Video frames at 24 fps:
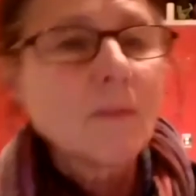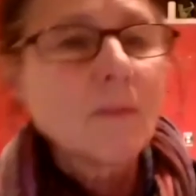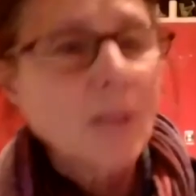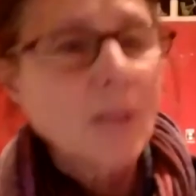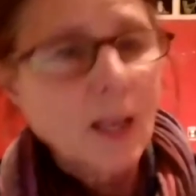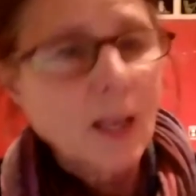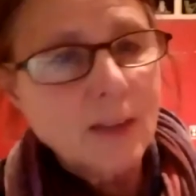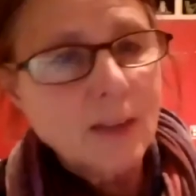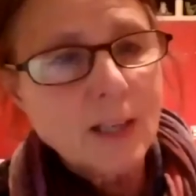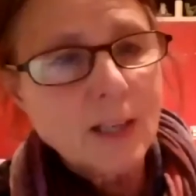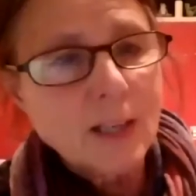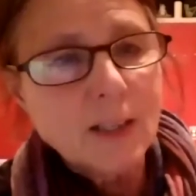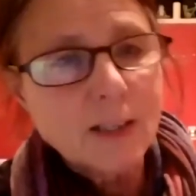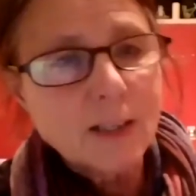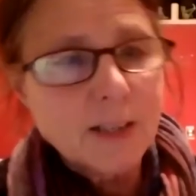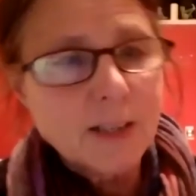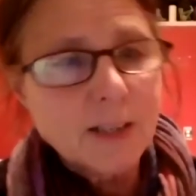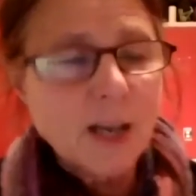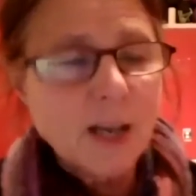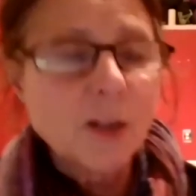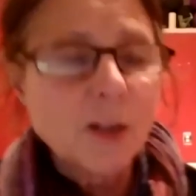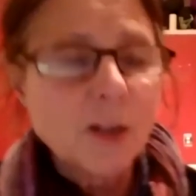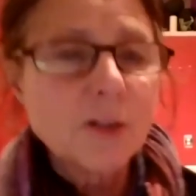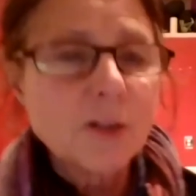And then he
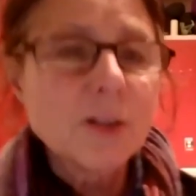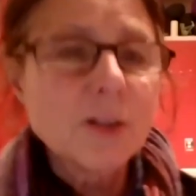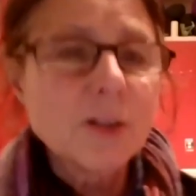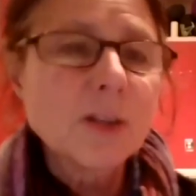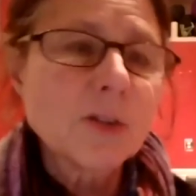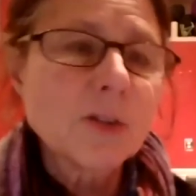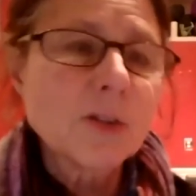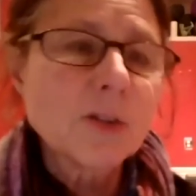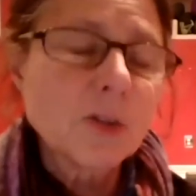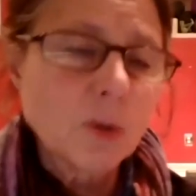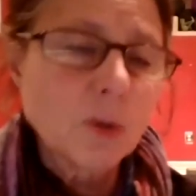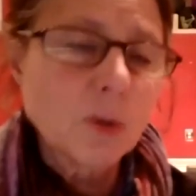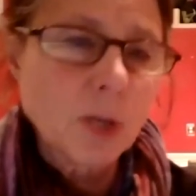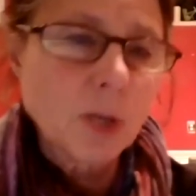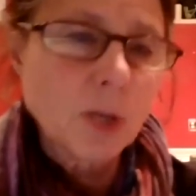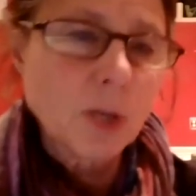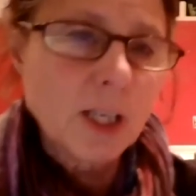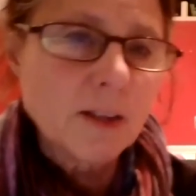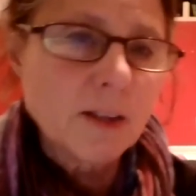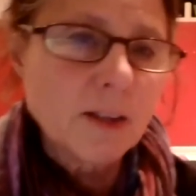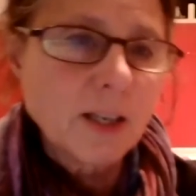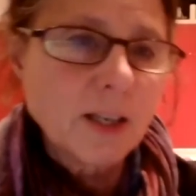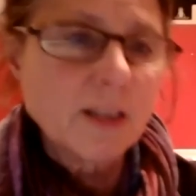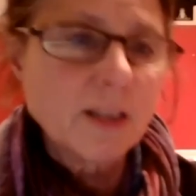tells a
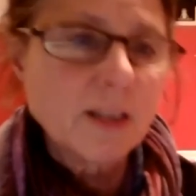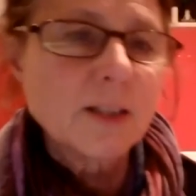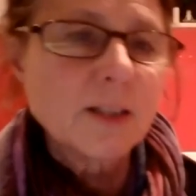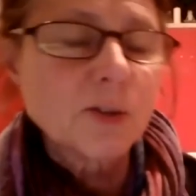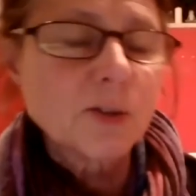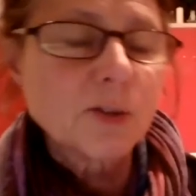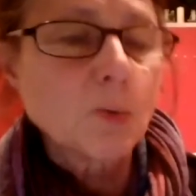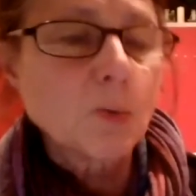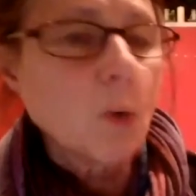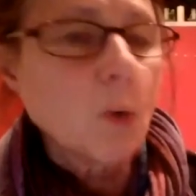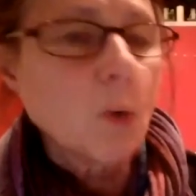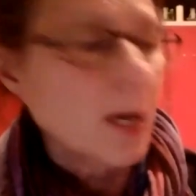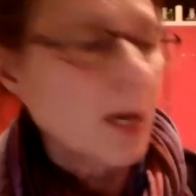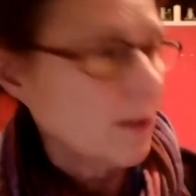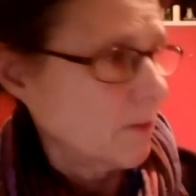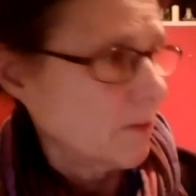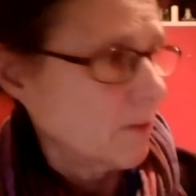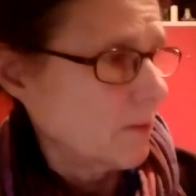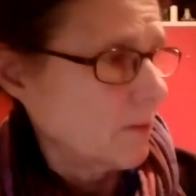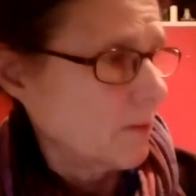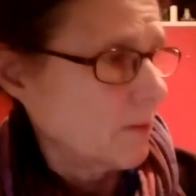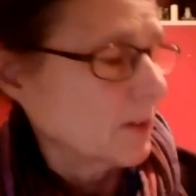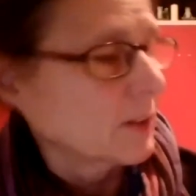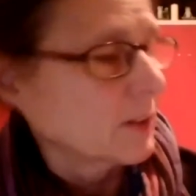story that his wife
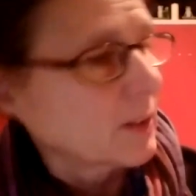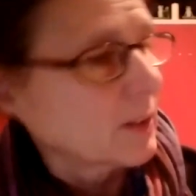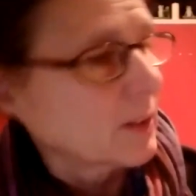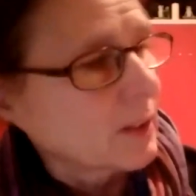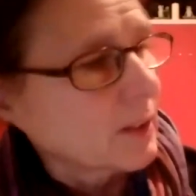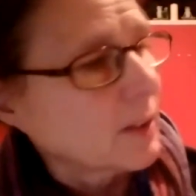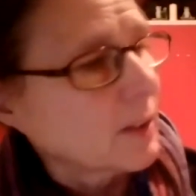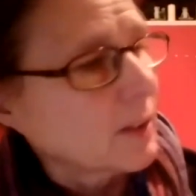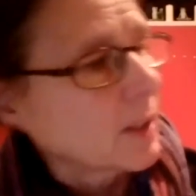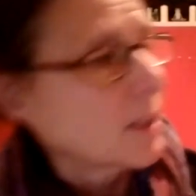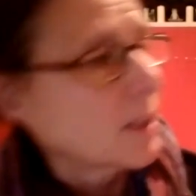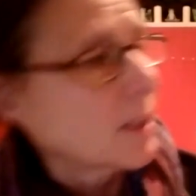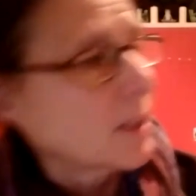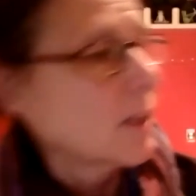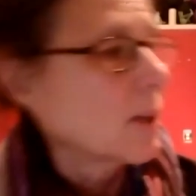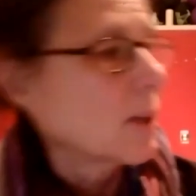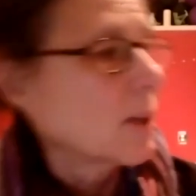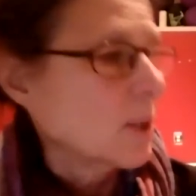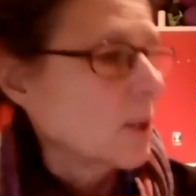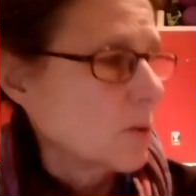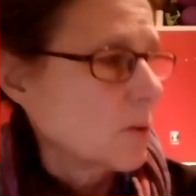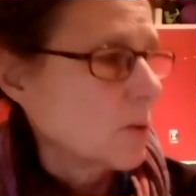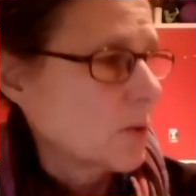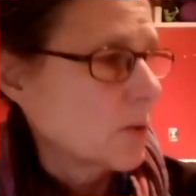
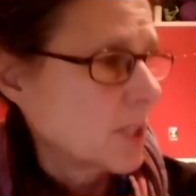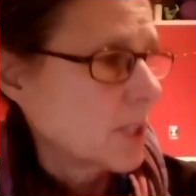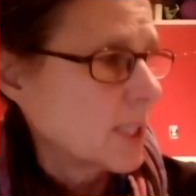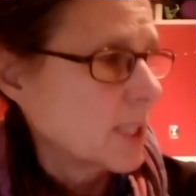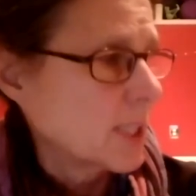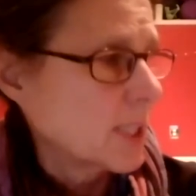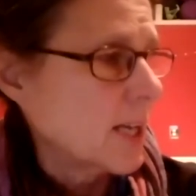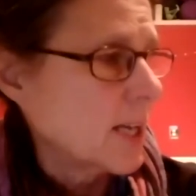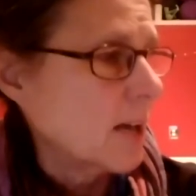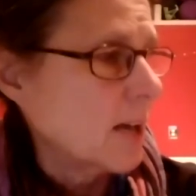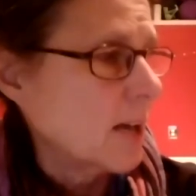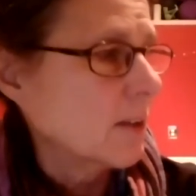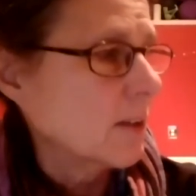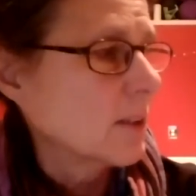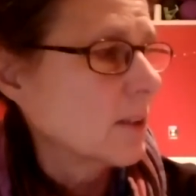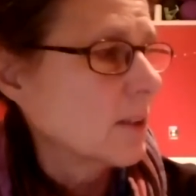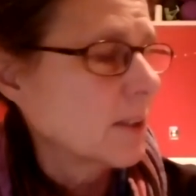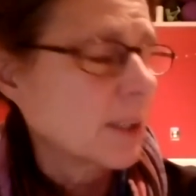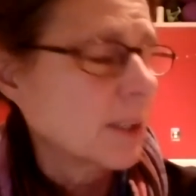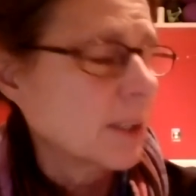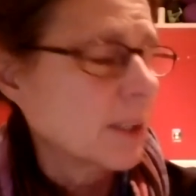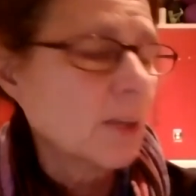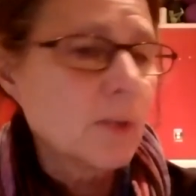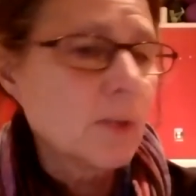used to tell.
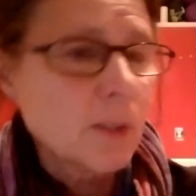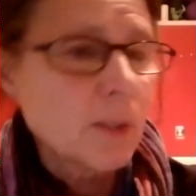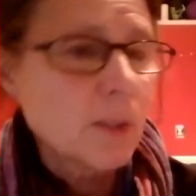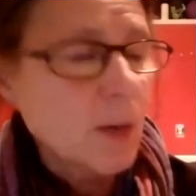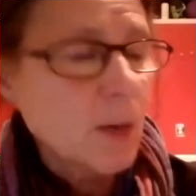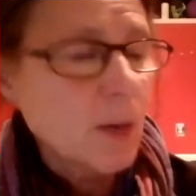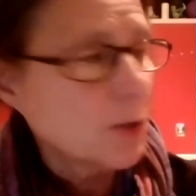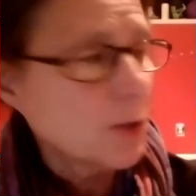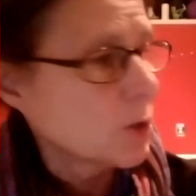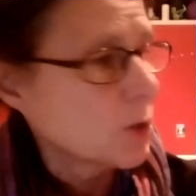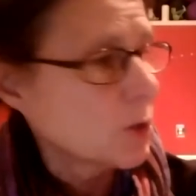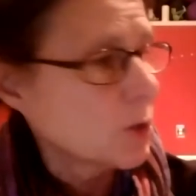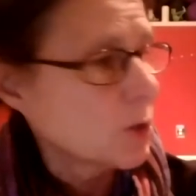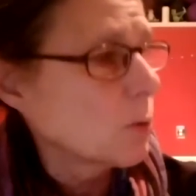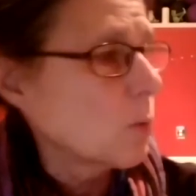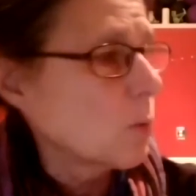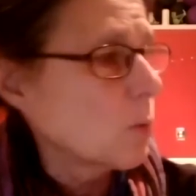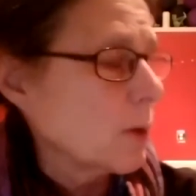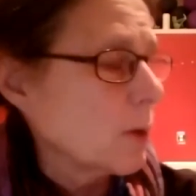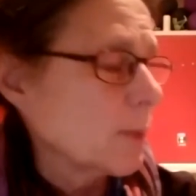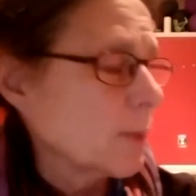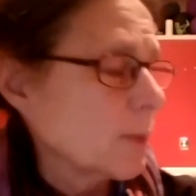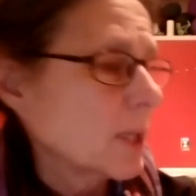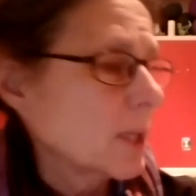And it was about two
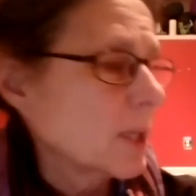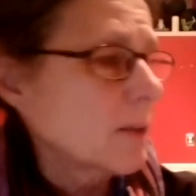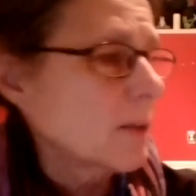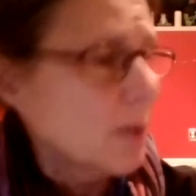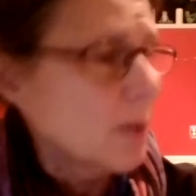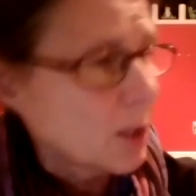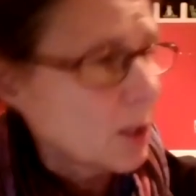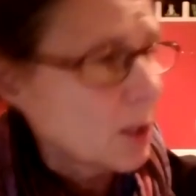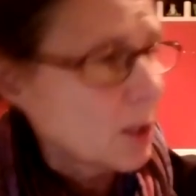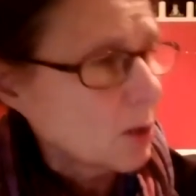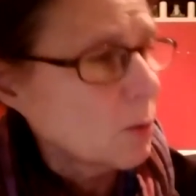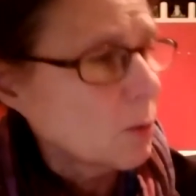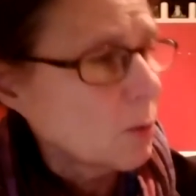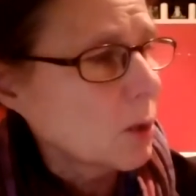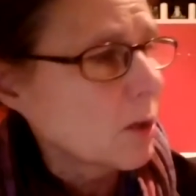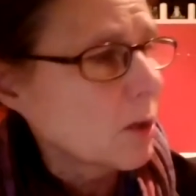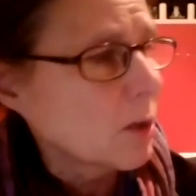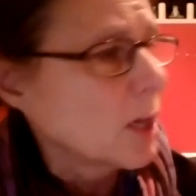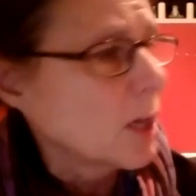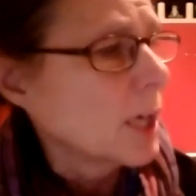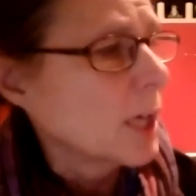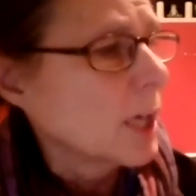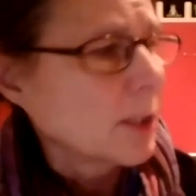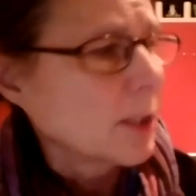women who were
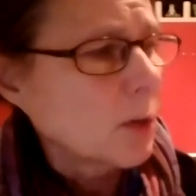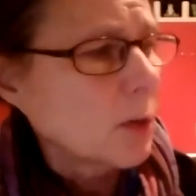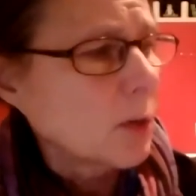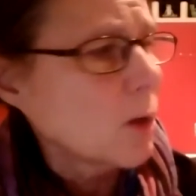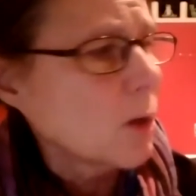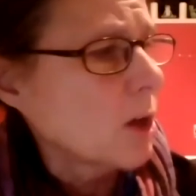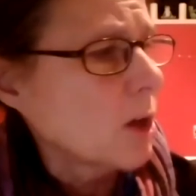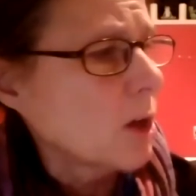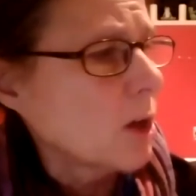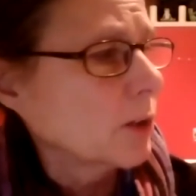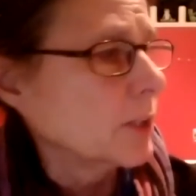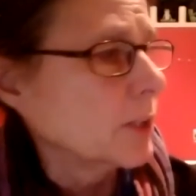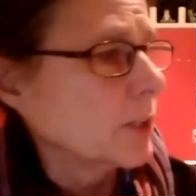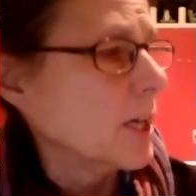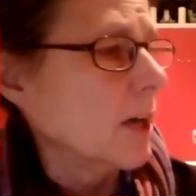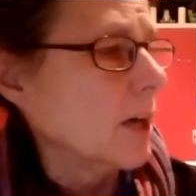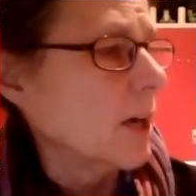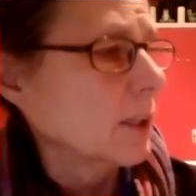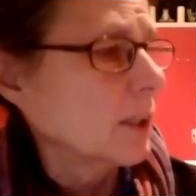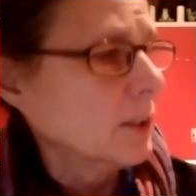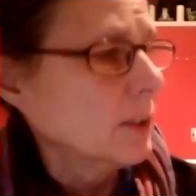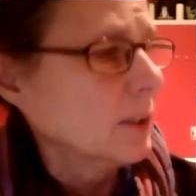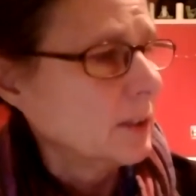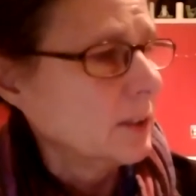no longer
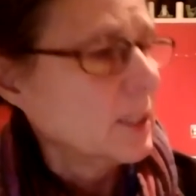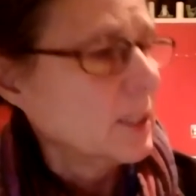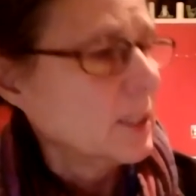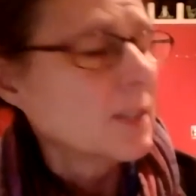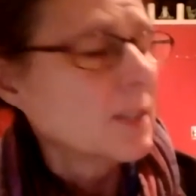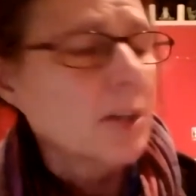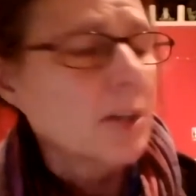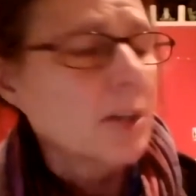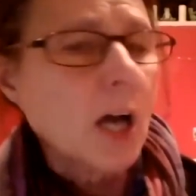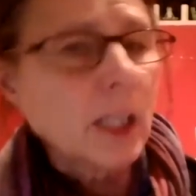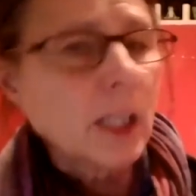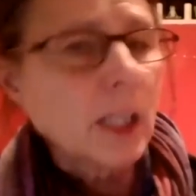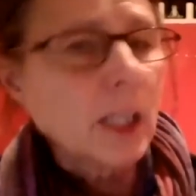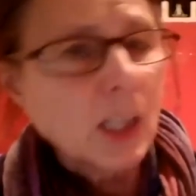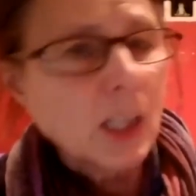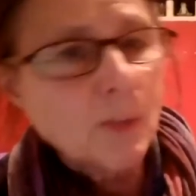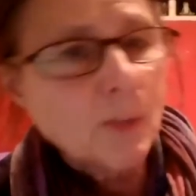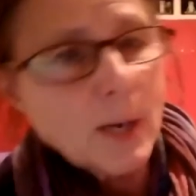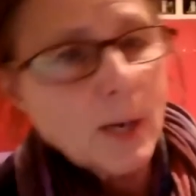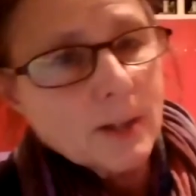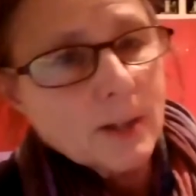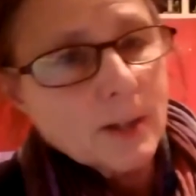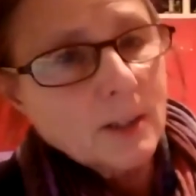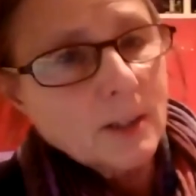young, talking
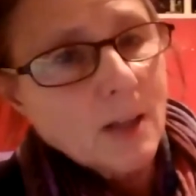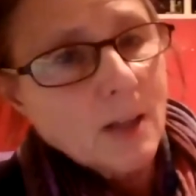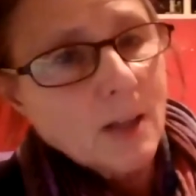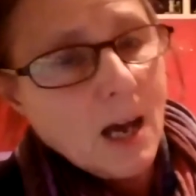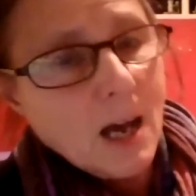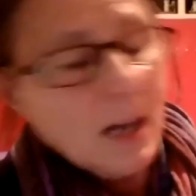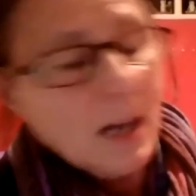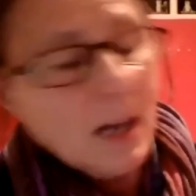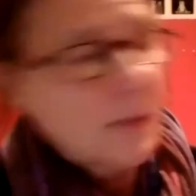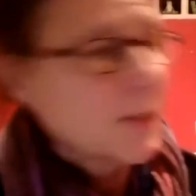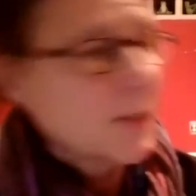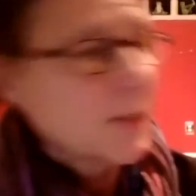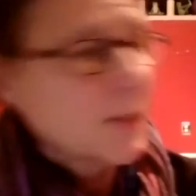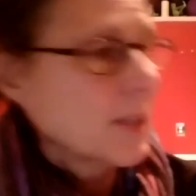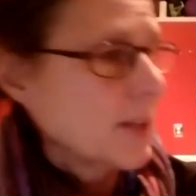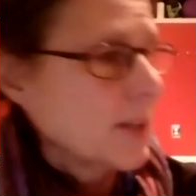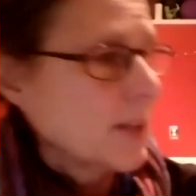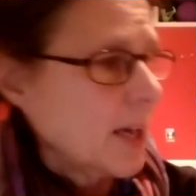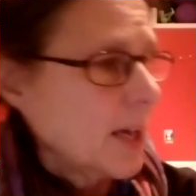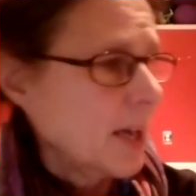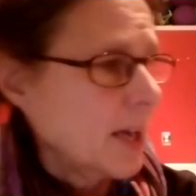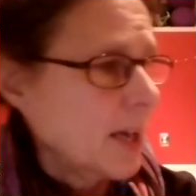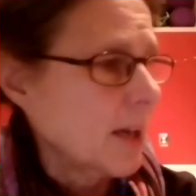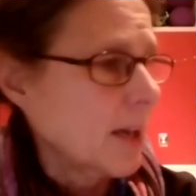about the lives that
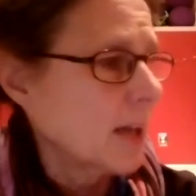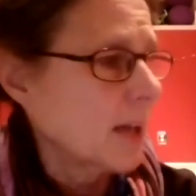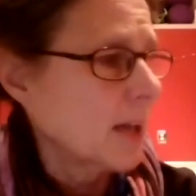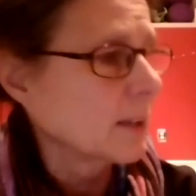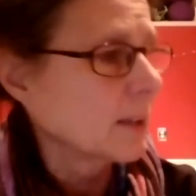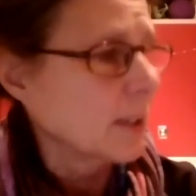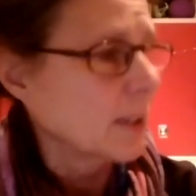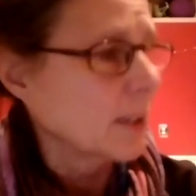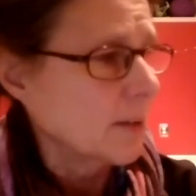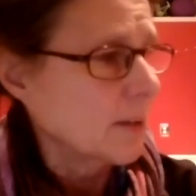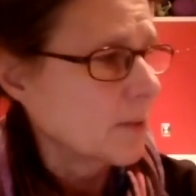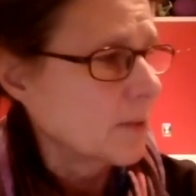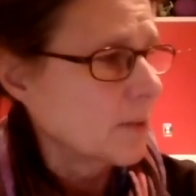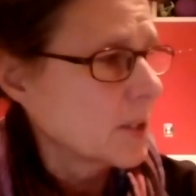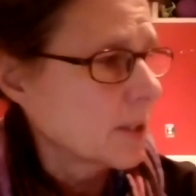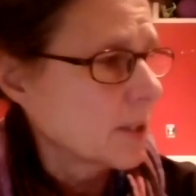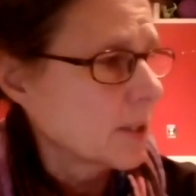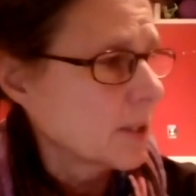they had lived.